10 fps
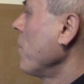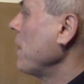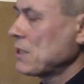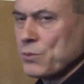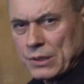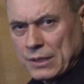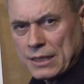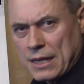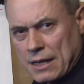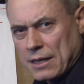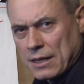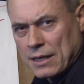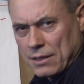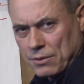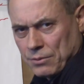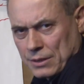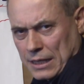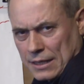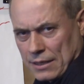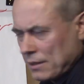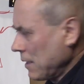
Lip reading: that's what we're taking